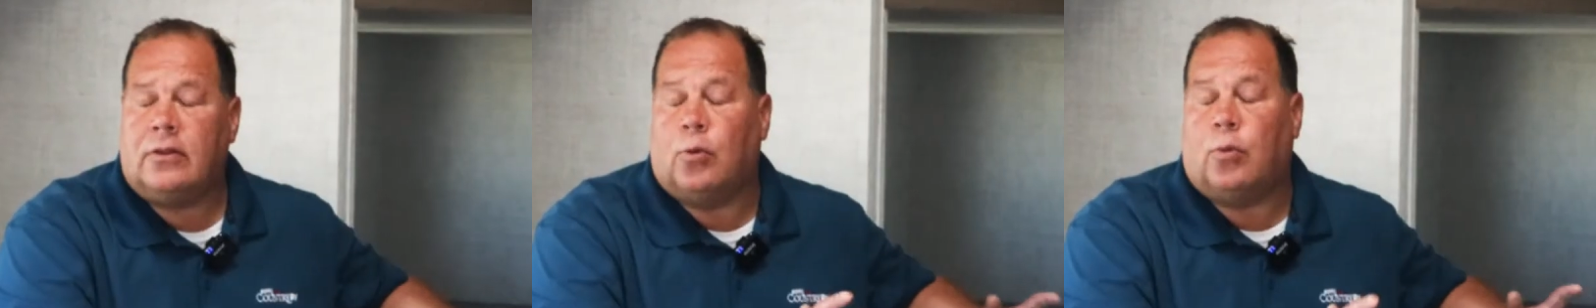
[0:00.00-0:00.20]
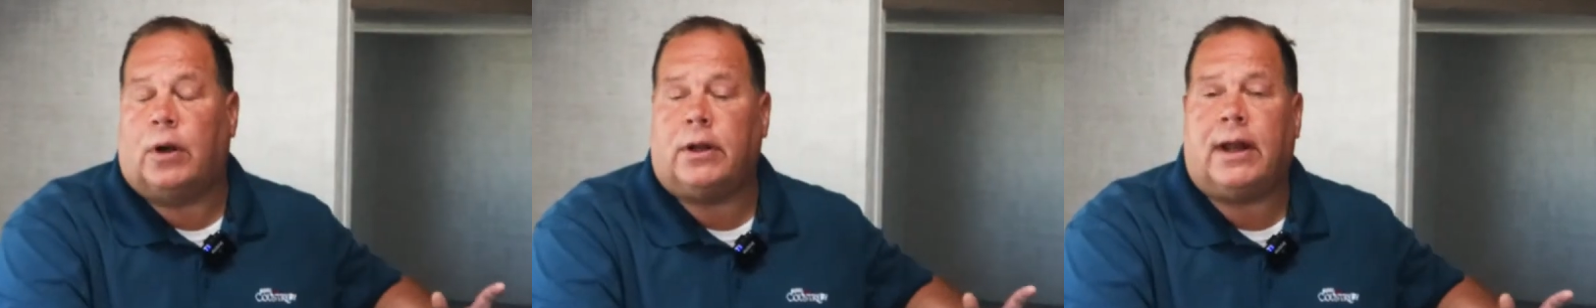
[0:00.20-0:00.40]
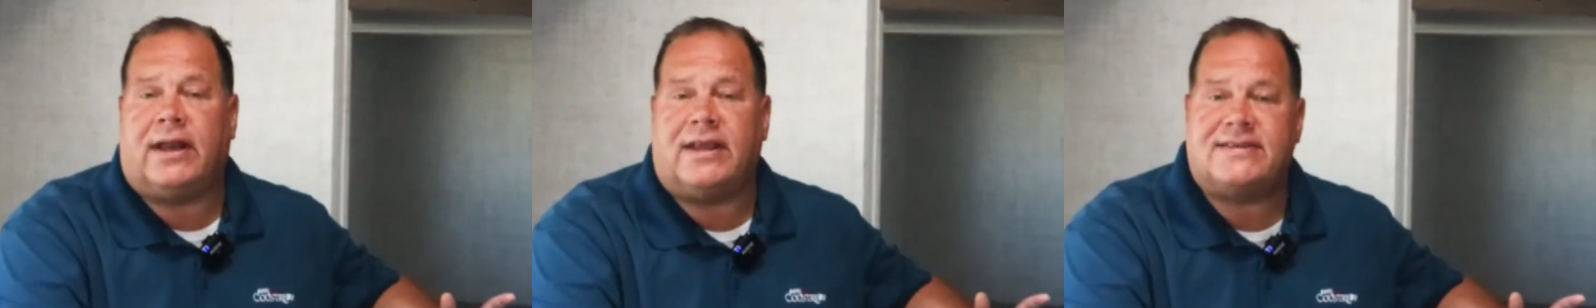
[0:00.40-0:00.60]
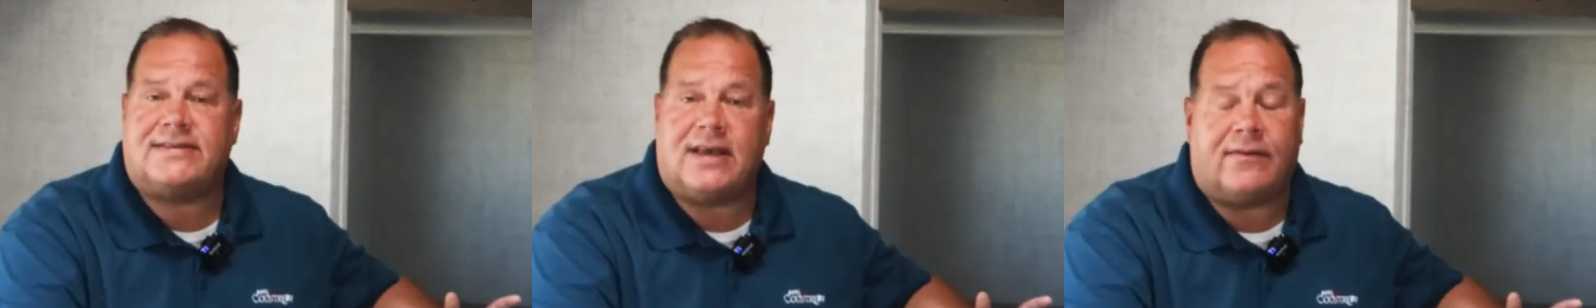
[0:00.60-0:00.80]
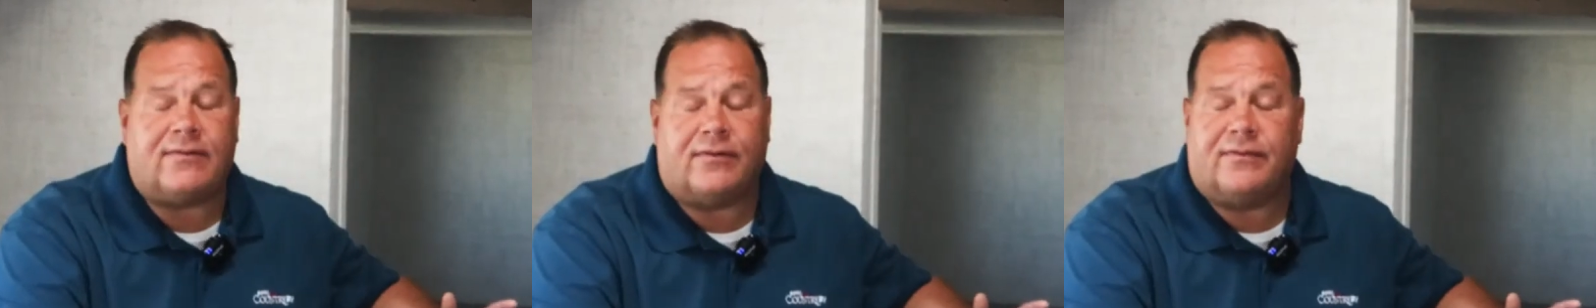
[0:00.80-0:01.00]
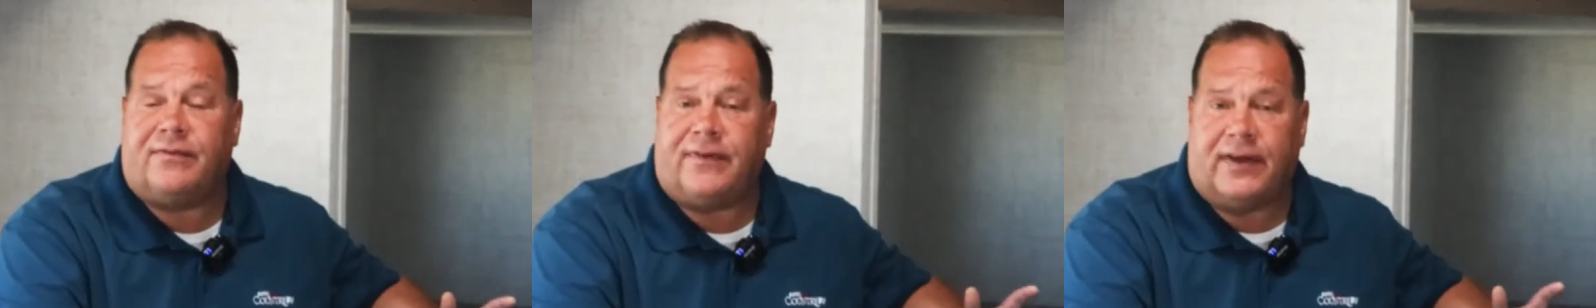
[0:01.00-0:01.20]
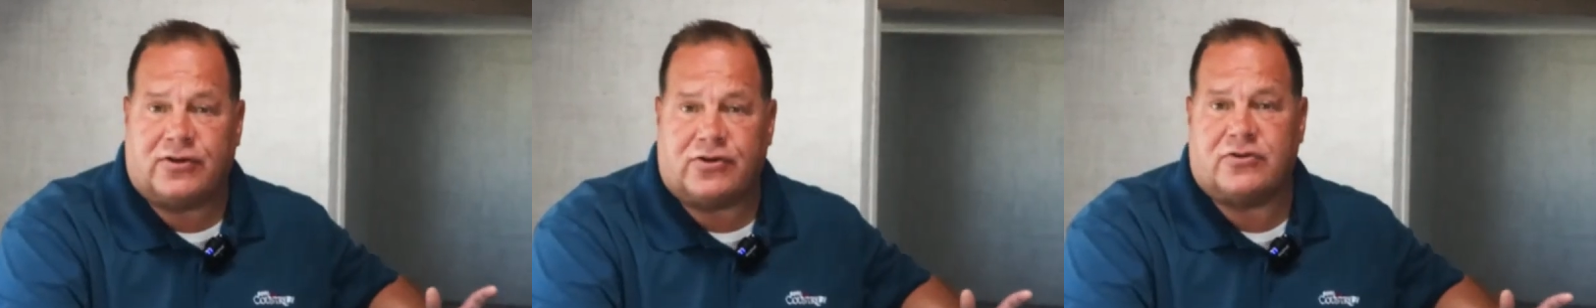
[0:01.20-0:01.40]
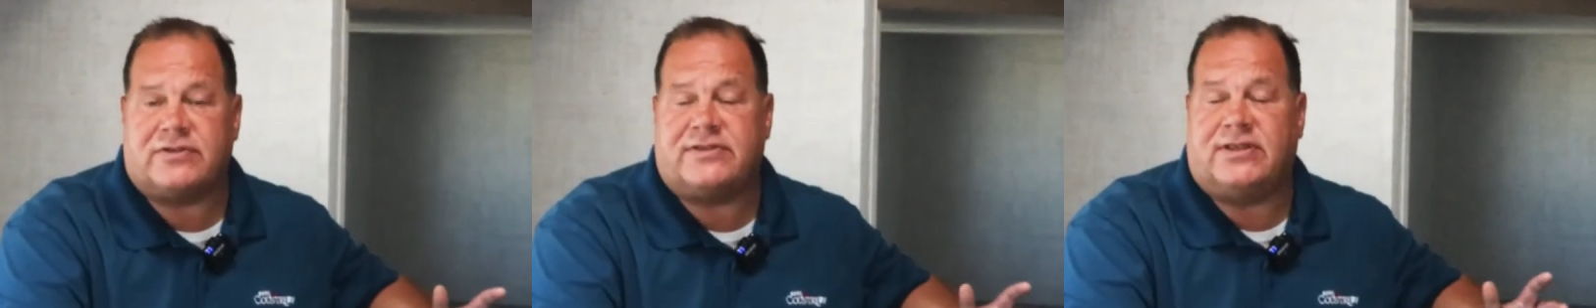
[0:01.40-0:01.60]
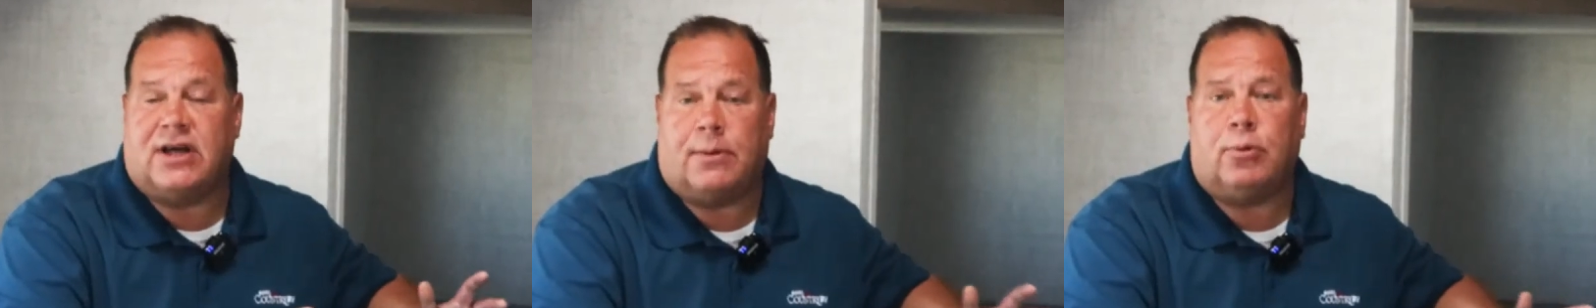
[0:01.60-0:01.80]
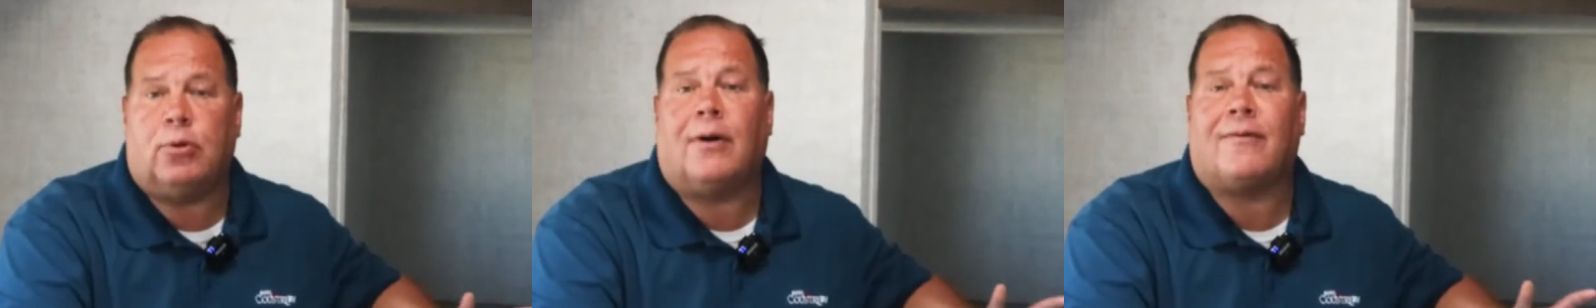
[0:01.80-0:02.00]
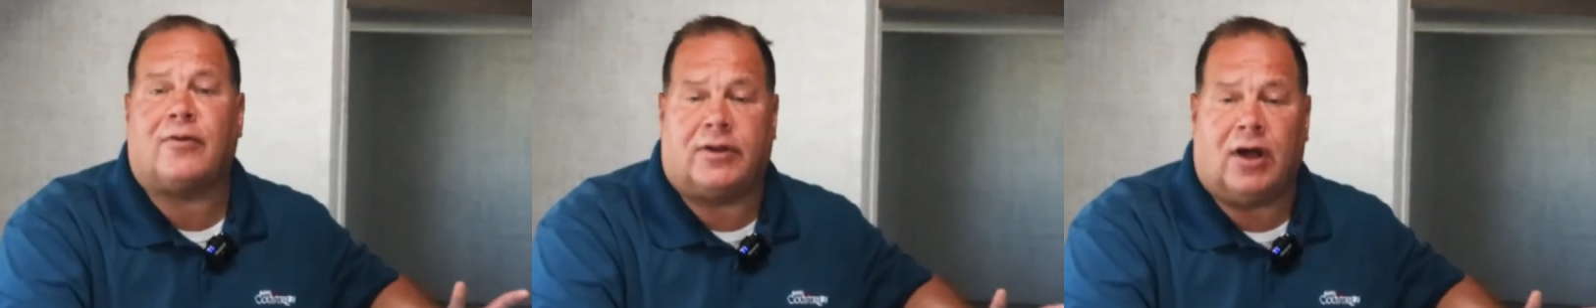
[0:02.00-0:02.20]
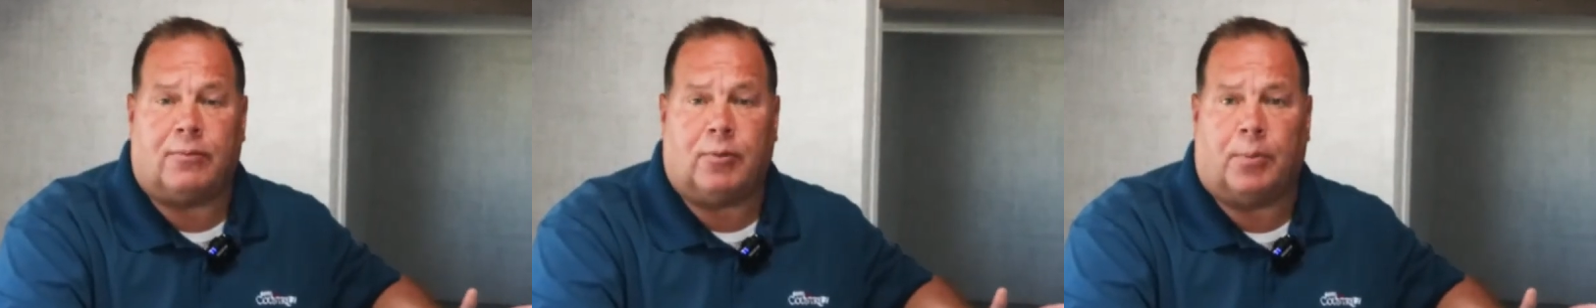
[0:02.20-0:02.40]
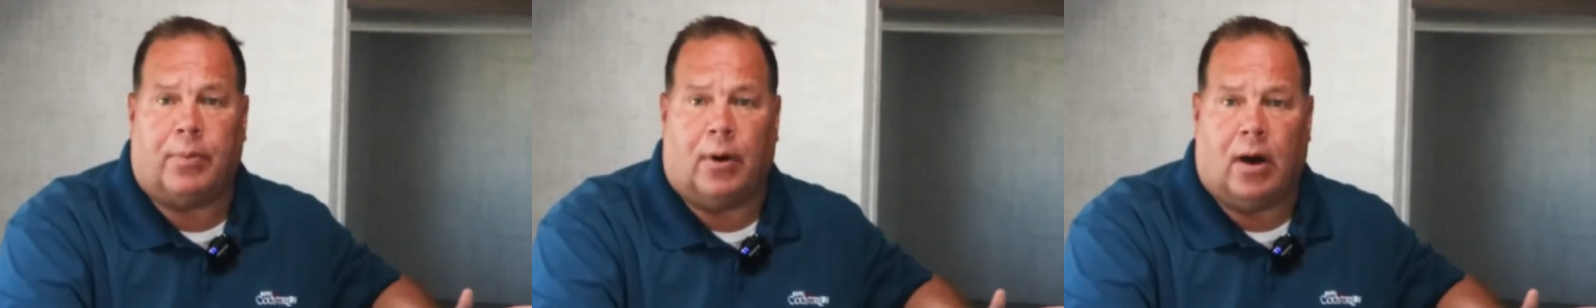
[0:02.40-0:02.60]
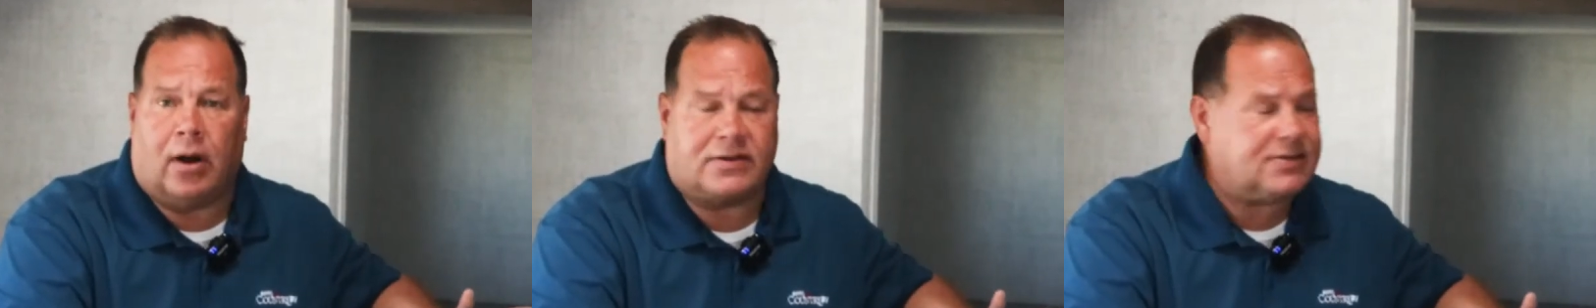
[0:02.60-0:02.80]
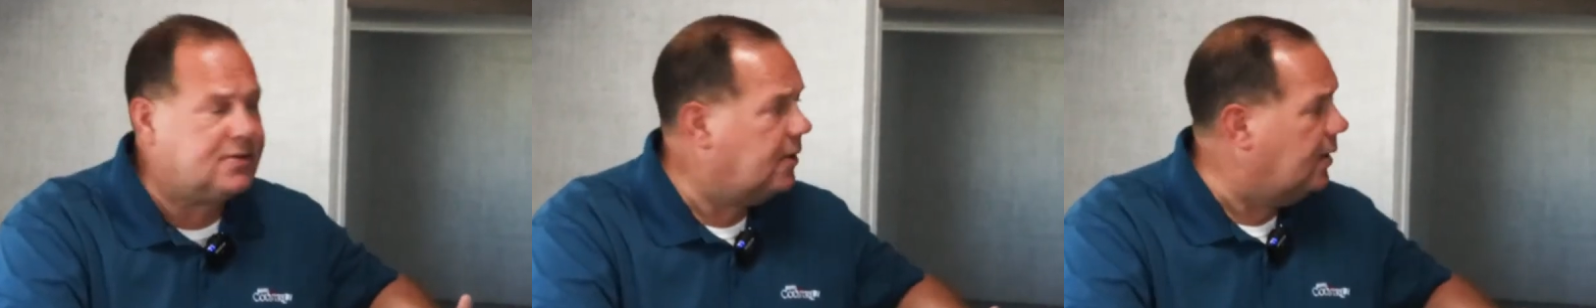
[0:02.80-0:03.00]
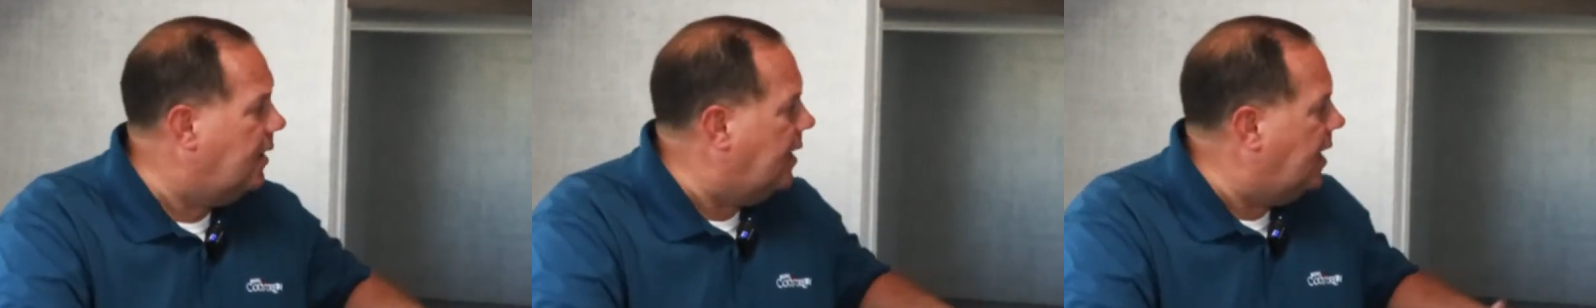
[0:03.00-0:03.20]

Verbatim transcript: The 197 features double over double bunks.